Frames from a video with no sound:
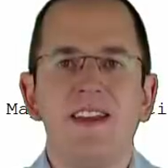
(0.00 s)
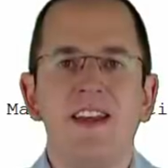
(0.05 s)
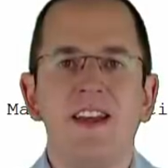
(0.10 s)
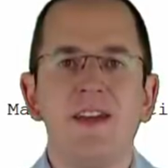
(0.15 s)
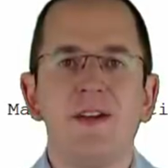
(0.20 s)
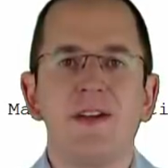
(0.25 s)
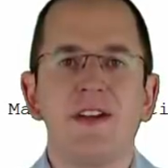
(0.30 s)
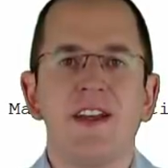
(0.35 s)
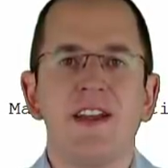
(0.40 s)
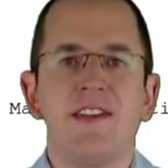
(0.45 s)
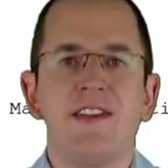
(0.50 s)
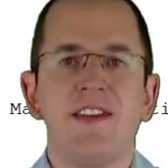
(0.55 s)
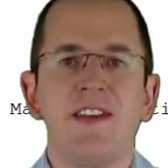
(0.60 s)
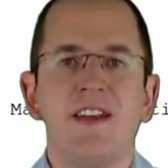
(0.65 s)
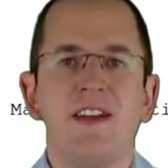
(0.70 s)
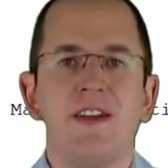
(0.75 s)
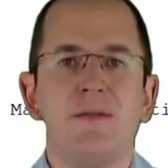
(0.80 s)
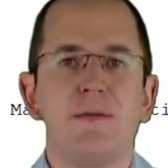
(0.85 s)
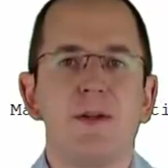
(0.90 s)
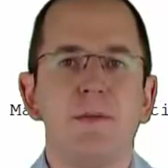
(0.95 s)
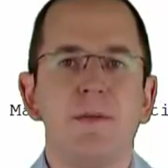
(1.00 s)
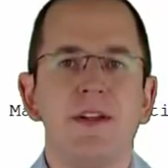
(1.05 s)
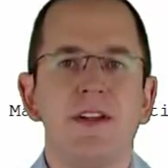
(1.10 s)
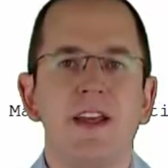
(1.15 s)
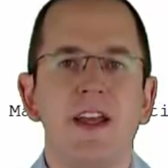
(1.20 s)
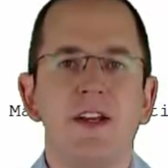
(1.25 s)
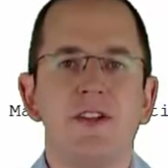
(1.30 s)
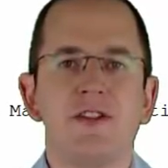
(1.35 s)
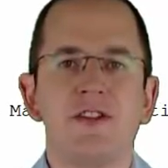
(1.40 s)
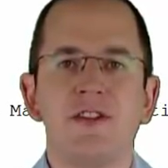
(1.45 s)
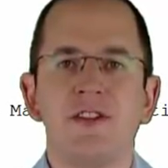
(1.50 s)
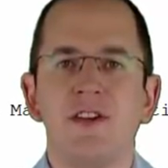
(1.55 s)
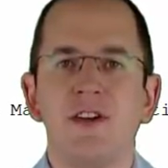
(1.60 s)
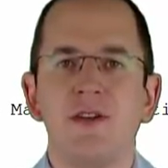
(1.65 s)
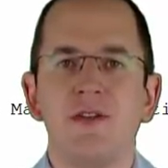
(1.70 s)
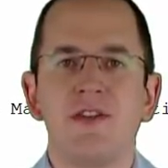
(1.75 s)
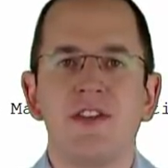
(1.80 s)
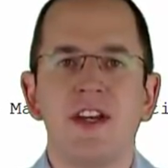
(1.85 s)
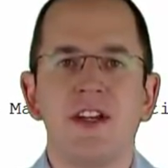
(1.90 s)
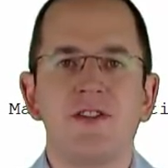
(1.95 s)
Here you can see an implementation
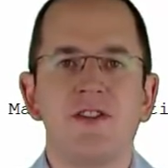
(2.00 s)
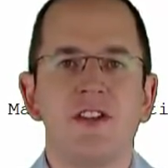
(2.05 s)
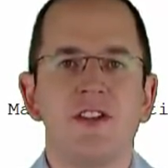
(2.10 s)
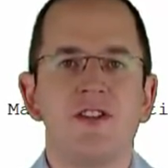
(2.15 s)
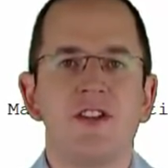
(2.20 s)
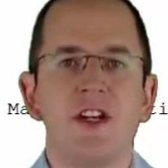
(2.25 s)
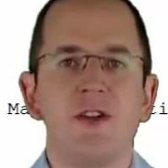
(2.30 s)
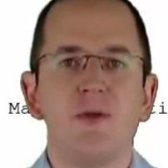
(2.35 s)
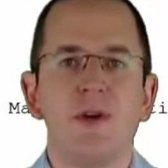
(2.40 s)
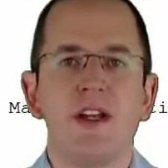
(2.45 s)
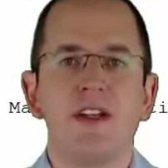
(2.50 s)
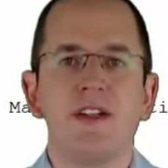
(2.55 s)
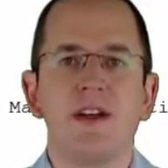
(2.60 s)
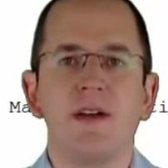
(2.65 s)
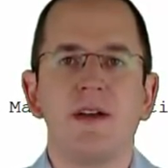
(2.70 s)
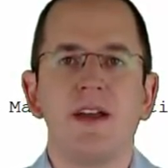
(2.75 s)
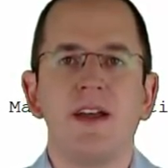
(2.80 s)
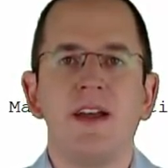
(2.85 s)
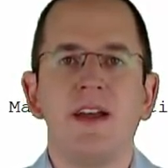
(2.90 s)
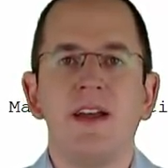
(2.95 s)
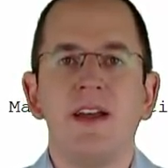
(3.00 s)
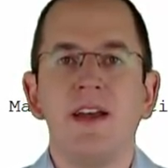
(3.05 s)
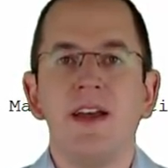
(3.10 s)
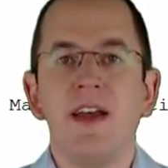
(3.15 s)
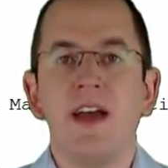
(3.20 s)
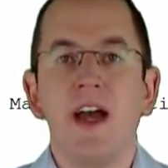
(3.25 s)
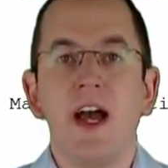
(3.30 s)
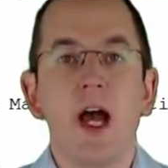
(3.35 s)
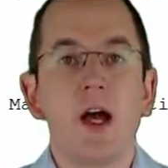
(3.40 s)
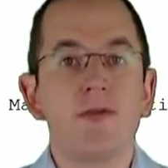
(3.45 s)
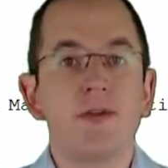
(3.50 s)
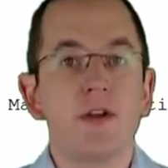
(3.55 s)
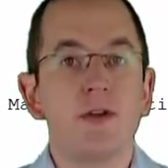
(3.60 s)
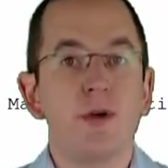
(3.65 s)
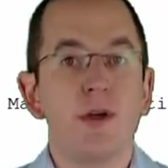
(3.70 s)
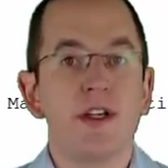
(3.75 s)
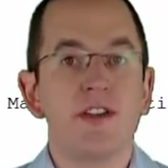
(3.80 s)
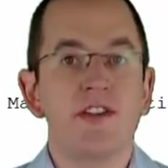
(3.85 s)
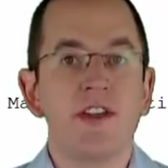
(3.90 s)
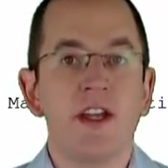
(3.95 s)
of such a generator. After
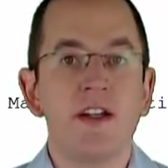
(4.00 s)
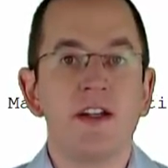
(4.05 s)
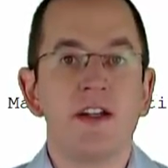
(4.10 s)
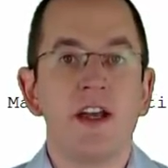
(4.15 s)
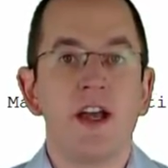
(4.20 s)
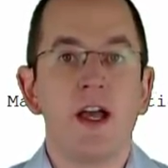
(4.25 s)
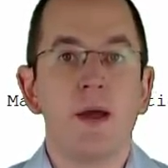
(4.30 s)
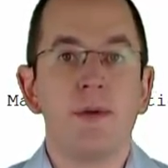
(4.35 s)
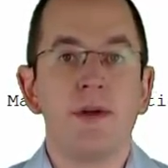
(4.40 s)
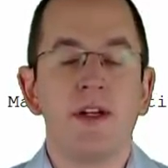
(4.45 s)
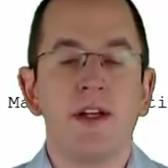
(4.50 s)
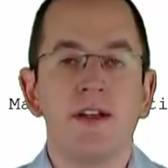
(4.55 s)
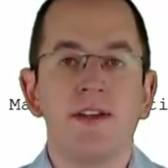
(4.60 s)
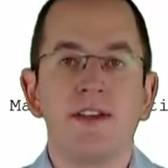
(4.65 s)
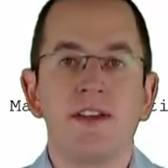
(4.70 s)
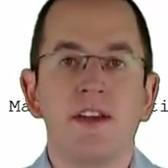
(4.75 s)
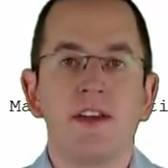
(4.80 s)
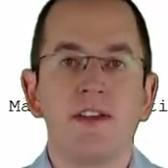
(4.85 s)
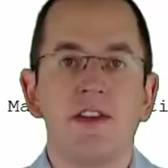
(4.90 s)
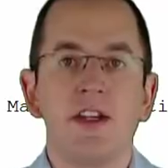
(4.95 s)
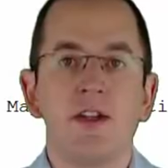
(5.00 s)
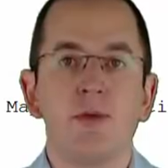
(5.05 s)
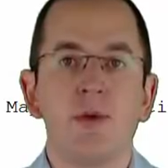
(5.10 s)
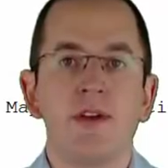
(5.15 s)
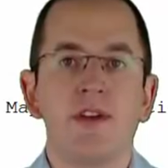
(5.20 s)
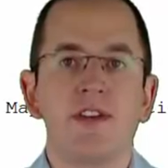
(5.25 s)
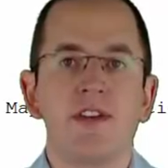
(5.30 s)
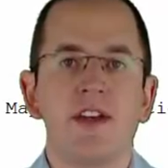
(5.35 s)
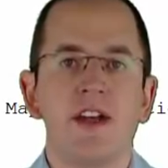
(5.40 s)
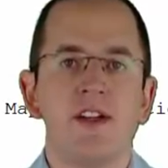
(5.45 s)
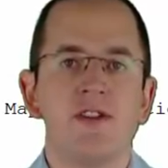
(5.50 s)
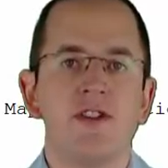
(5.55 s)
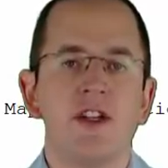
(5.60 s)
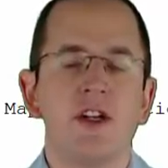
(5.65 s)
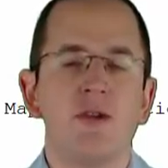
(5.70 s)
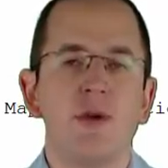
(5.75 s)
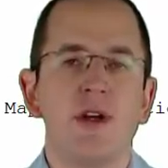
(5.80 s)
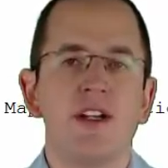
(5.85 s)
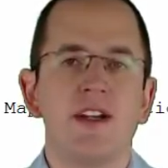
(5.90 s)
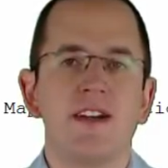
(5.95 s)
you extended Hibernate's
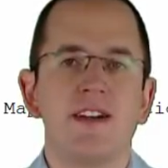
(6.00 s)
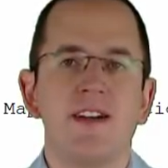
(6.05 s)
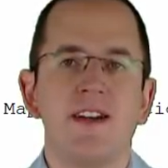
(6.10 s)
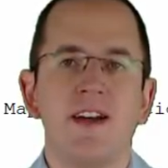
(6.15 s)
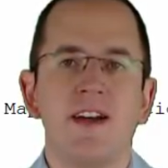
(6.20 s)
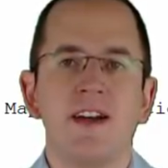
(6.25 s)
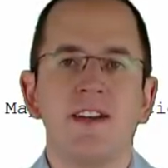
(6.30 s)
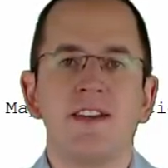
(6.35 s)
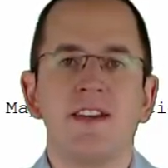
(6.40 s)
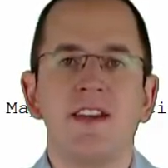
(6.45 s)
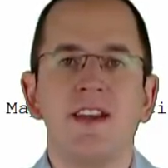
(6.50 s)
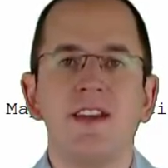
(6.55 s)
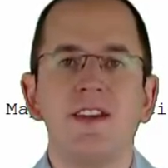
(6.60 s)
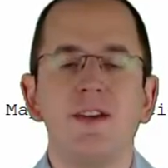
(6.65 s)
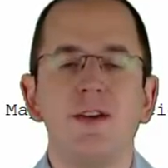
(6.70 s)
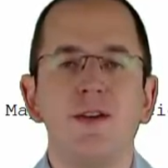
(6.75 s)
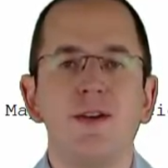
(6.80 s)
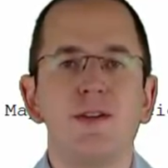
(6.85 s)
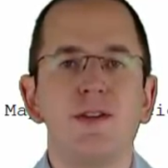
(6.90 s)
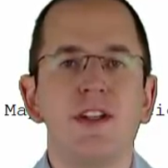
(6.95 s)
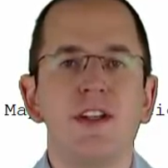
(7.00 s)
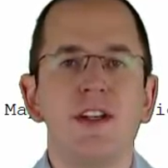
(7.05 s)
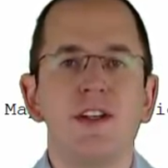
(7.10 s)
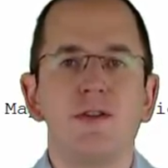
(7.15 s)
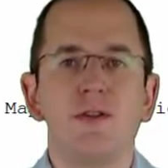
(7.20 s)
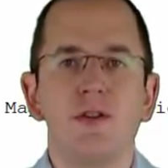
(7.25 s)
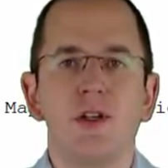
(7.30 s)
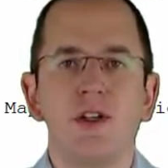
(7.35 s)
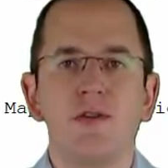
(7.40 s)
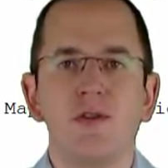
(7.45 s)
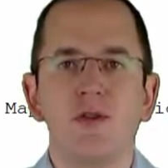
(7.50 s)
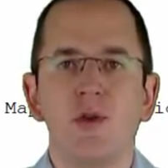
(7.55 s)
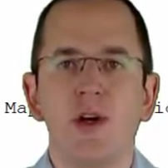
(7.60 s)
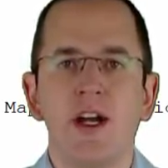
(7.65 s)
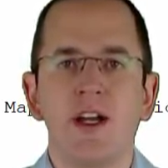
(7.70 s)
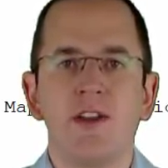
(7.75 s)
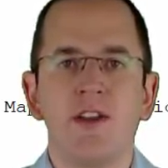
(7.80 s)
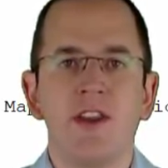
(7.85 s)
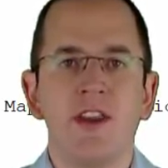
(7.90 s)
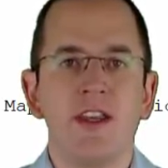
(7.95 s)
SequenceStyleGenerator class, you only need to
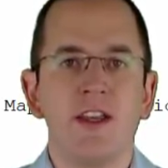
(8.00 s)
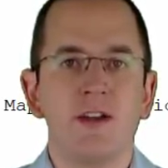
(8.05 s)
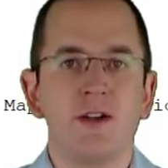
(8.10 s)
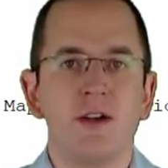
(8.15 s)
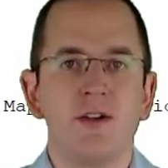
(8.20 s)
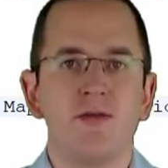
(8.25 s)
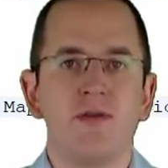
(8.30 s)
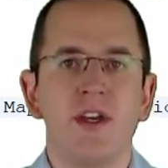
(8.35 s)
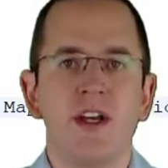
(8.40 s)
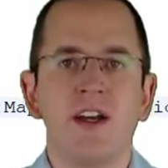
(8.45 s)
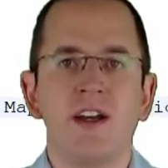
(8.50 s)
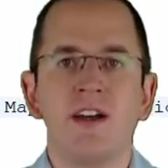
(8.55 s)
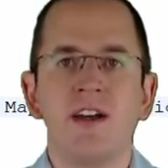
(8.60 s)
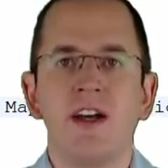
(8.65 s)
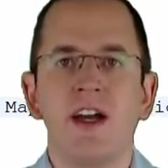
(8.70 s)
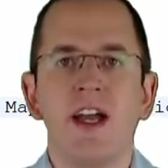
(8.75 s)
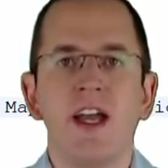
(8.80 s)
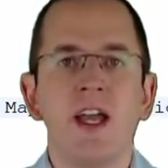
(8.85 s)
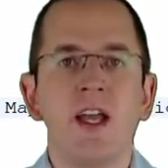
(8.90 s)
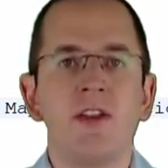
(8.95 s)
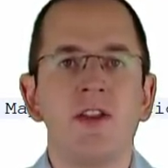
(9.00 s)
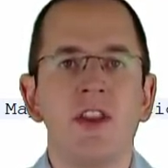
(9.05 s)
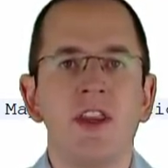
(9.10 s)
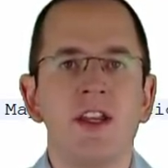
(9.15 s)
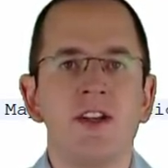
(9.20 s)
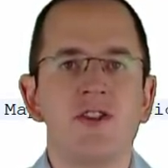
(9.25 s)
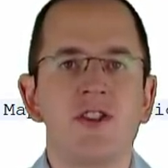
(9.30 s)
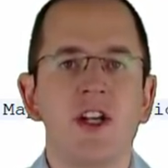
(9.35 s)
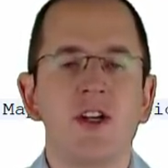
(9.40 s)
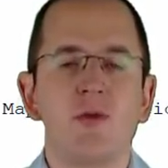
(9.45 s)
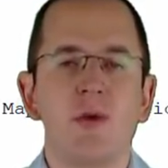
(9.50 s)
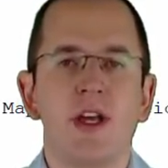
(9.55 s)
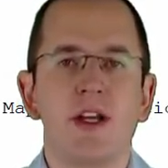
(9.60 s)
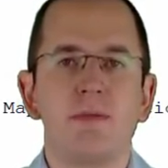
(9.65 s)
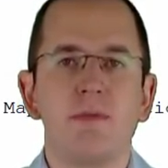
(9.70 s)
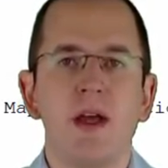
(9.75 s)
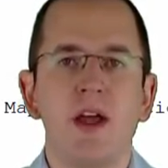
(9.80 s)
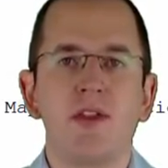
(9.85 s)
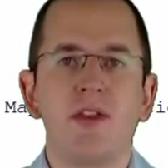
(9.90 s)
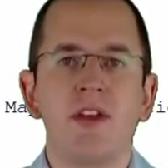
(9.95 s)
override the configure and the
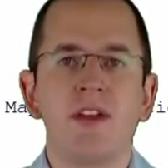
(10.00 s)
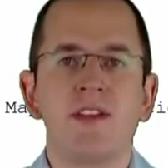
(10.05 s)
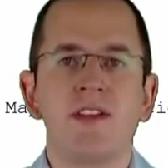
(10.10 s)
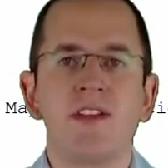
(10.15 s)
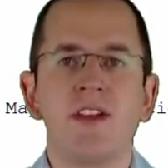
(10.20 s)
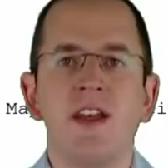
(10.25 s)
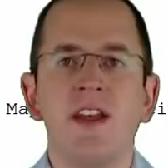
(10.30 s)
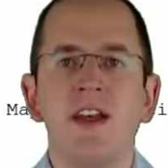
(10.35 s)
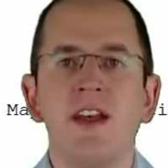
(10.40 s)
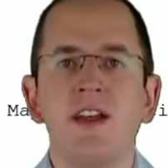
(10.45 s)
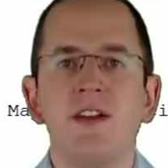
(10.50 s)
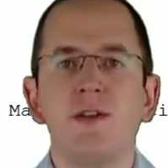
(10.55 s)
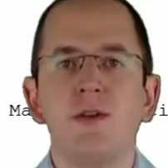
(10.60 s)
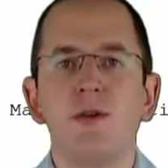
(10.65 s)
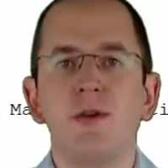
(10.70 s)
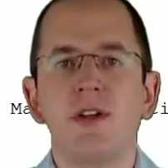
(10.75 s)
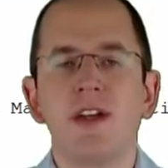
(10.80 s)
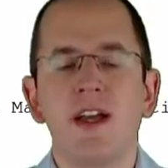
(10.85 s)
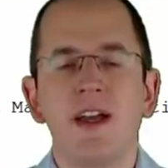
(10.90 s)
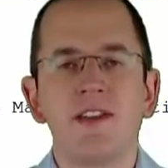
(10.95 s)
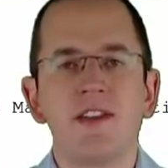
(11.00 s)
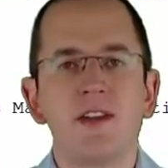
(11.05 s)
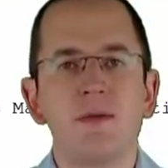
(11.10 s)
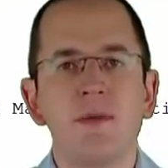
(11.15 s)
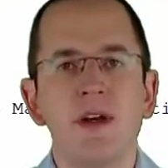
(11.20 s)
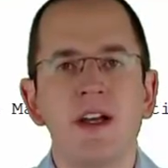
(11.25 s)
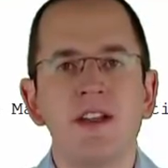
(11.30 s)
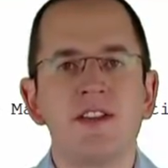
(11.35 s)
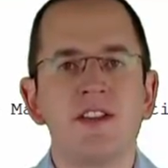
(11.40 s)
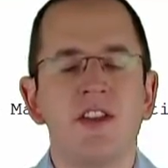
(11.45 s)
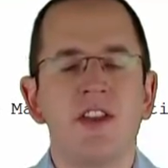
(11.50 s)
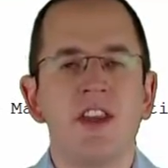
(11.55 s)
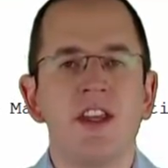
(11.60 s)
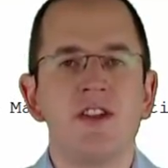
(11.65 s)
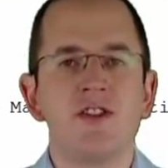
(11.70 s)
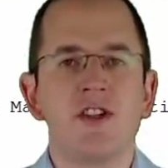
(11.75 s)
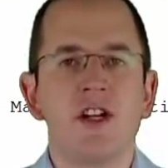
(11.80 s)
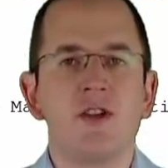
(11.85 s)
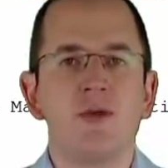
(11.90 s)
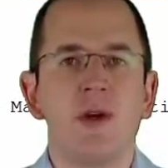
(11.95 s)
generate methods to customize
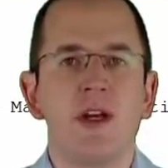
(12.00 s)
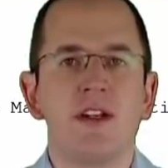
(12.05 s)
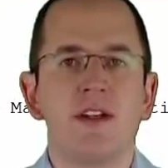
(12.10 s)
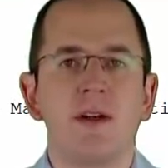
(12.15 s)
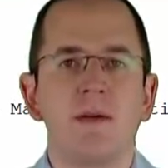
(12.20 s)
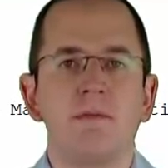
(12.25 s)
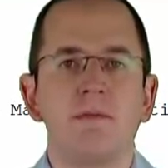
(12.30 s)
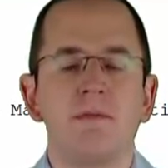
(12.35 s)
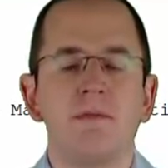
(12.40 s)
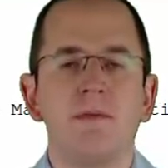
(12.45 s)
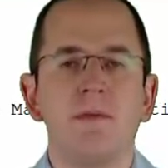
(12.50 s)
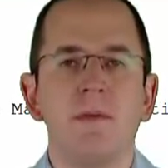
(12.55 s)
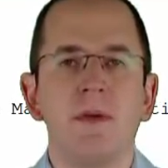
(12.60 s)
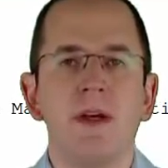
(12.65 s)
the generator.